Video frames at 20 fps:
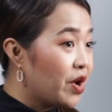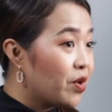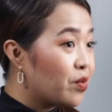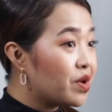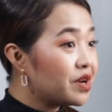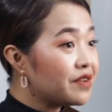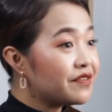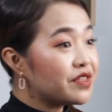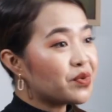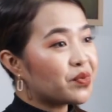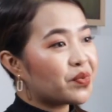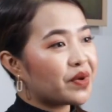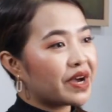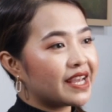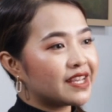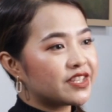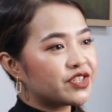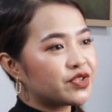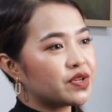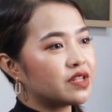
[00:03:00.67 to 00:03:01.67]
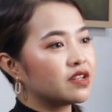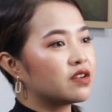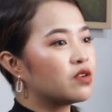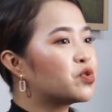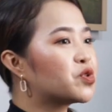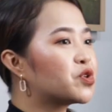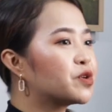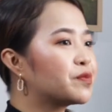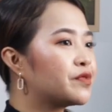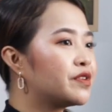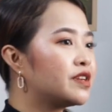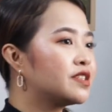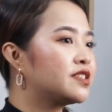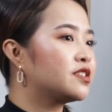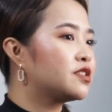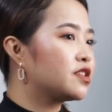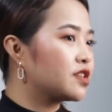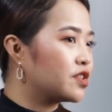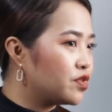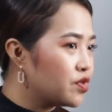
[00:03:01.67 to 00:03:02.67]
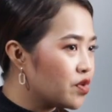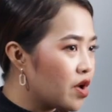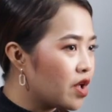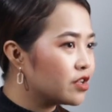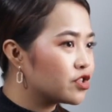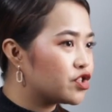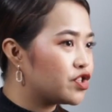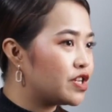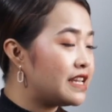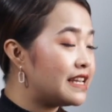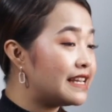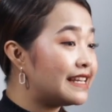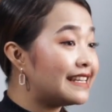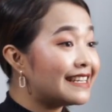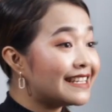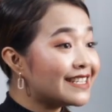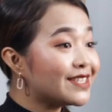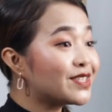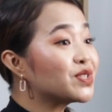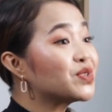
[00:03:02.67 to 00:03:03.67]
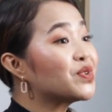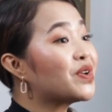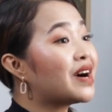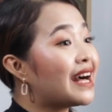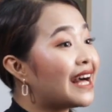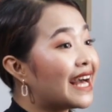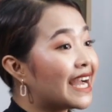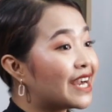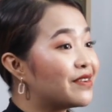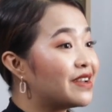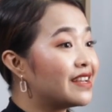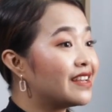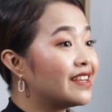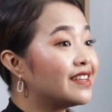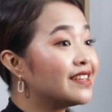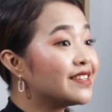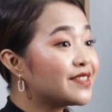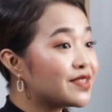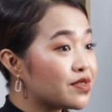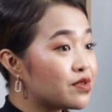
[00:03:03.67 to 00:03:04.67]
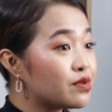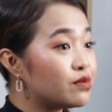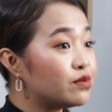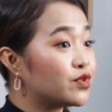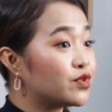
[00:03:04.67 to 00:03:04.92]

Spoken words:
One of the ways to incorporate technology into hiring is through